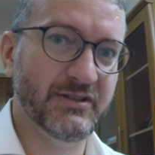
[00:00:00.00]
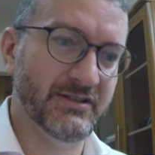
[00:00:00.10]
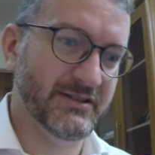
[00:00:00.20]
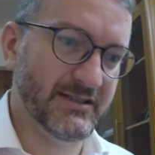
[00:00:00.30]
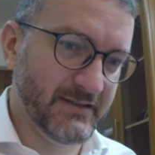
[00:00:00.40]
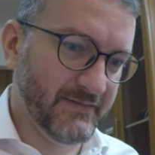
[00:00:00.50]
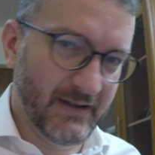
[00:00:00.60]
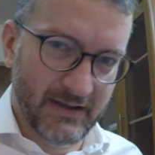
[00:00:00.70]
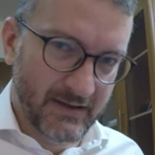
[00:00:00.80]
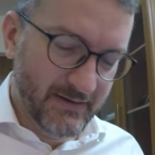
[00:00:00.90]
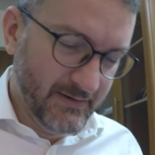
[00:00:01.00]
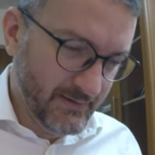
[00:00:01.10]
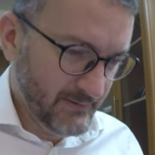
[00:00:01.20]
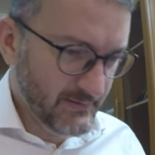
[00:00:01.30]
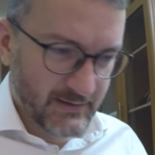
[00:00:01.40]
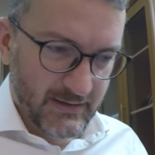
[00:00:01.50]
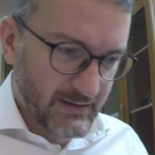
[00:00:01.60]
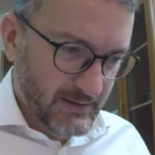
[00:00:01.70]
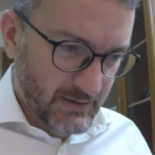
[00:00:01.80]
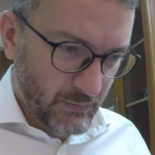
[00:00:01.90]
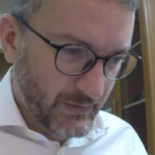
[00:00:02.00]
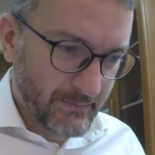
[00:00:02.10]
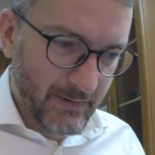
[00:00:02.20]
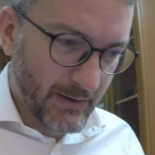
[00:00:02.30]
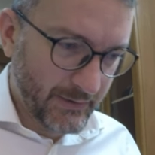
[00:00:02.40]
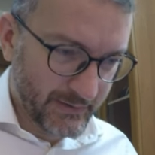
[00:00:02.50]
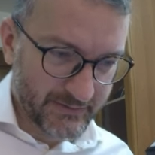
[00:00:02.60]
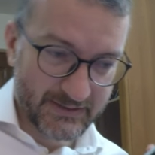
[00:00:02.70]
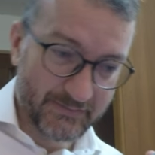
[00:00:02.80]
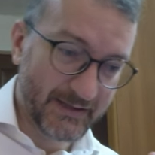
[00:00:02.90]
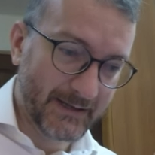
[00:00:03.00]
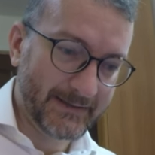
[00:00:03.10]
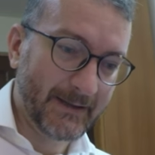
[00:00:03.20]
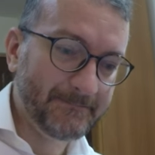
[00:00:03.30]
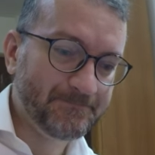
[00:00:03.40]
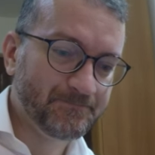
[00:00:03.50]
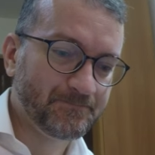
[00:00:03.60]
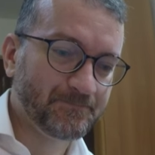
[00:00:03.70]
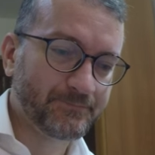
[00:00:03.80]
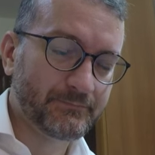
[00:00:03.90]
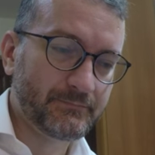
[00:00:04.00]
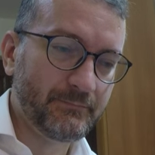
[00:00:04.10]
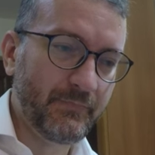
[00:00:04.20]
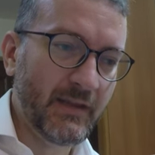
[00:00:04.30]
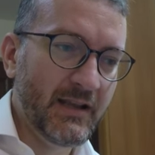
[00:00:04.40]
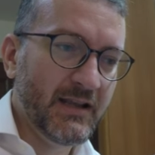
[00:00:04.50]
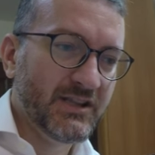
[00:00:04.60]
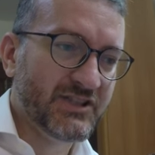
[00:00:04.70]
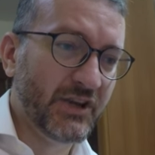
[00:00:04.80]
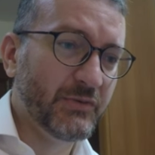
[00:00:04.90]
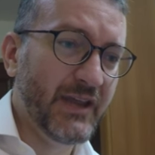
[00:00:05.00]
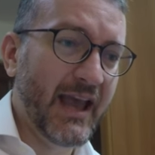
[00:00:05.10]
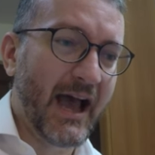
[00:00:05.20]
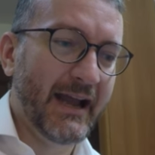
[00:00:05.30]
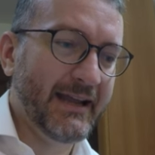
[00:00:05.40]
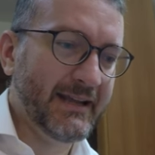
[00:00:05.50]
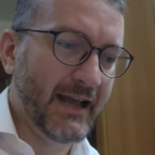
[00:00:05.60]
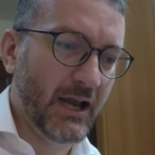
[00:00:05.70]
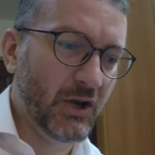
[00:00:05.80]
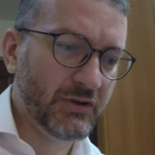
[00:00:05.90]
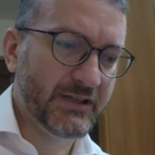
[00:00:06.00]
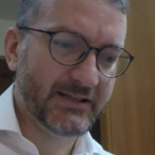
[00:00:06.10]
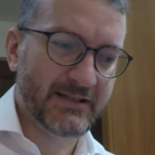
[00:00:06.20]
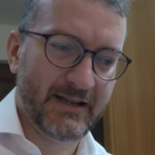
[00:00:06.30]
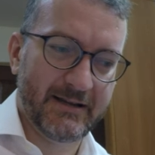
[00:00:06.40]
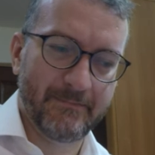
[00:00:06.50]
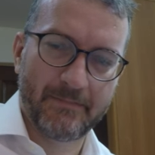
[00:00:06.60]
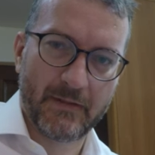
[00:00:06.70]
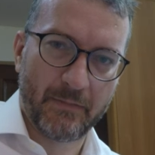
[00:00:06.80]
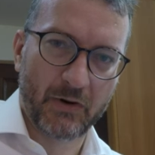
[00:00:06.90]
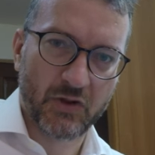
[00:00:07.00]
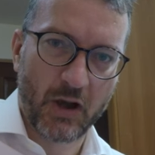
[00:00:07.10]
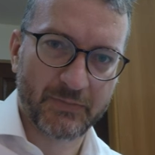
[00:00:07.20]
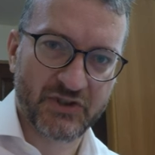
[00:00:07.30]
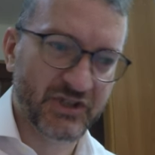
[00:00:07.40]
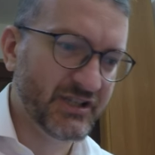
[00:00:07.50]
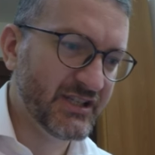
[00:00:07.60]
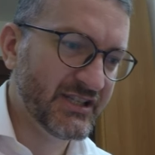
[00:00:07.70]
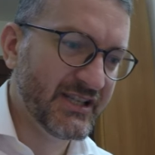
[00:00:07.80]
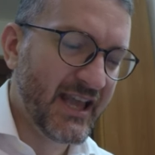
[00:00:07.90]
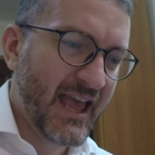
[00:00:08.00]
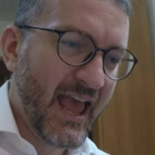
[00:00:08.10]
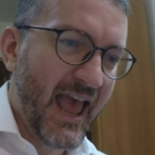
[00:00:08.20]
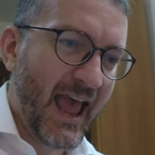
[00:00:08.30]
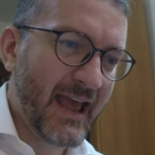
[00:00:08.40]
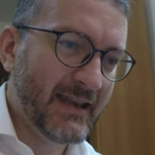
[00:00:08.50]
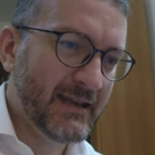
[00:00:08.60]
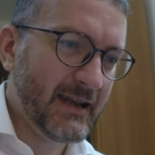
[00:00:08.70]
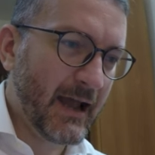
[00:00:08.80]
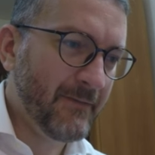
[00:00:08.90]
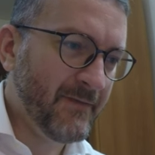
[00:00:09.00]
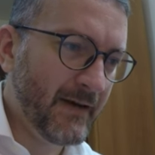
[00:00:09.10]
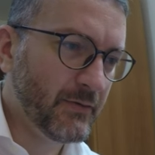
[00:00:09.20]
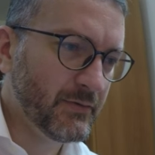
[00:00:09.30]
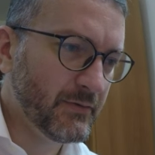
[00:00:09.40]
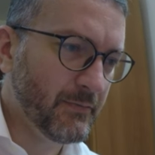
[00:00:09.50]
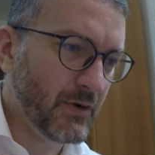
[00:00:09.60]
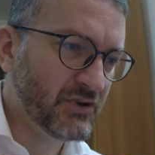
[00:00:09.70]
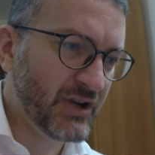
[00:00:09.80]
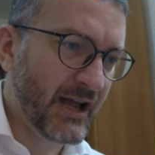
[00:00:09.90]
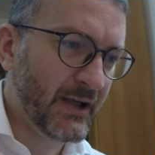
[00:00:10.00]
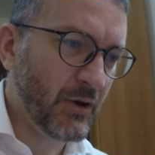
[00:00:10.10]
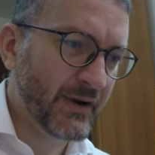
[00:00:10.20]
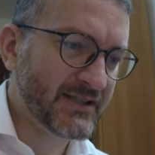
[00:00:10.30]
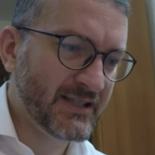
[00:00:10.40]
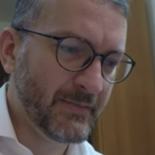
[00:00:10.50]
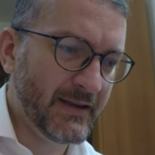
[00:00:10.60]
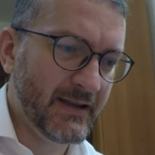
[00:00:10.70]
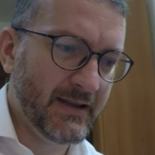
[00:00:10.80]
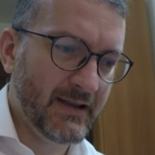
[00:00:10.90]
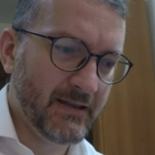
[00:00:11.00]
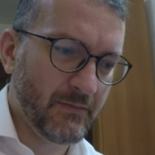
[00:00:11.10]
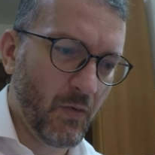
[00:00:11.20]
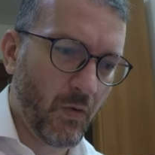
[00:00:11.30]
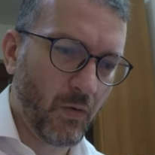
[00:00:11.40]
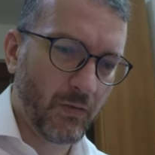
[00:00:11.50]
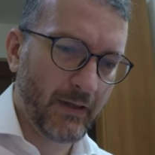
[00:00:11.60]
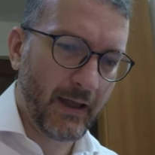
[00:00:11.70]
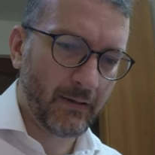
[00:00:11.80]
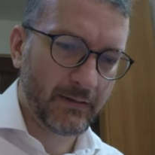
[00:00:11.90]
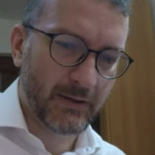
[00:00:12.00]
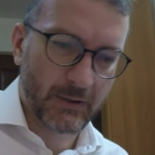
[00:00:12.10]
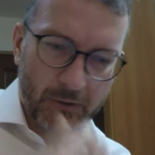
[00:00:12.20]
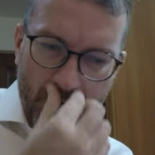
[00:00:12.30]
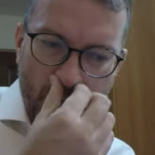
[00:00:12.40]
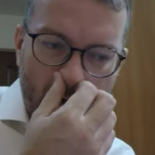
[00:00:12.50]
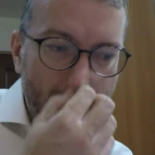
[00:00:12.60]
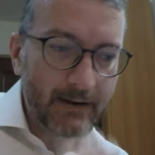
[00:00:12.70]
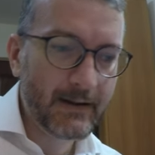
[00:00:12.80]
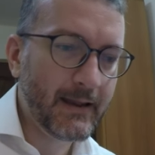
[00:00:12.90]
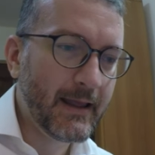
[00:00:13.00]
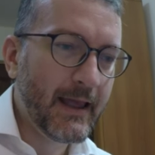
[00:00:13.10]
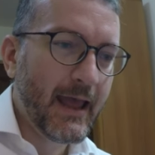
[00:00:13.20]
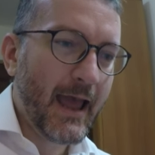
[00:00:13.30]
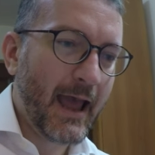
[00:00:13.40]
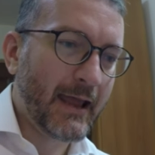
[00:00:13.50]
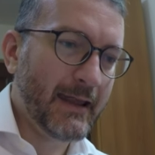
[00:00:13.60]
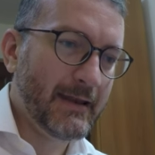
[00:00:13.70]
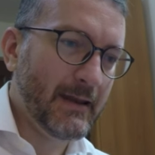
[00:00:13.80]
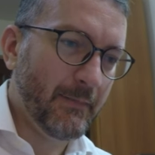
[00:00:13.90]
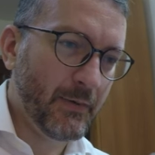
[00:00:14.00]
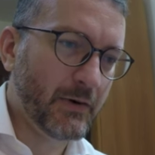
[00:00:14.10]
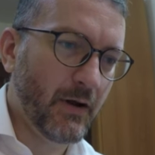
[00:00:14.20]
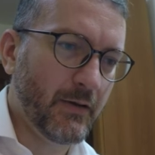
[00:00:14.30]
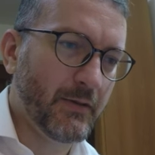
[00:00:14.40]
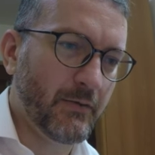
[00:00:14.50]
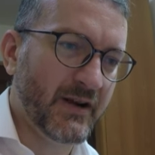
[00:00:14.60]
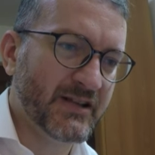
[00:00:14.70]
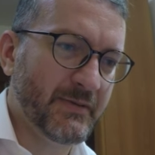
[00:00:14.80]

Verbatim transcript: instead of like, I don't know, the wind blowing or something like that. So yeah, I looked at the both options, and I found motionEyeOS to be the more healthy looking one, and I put it on the Raspberry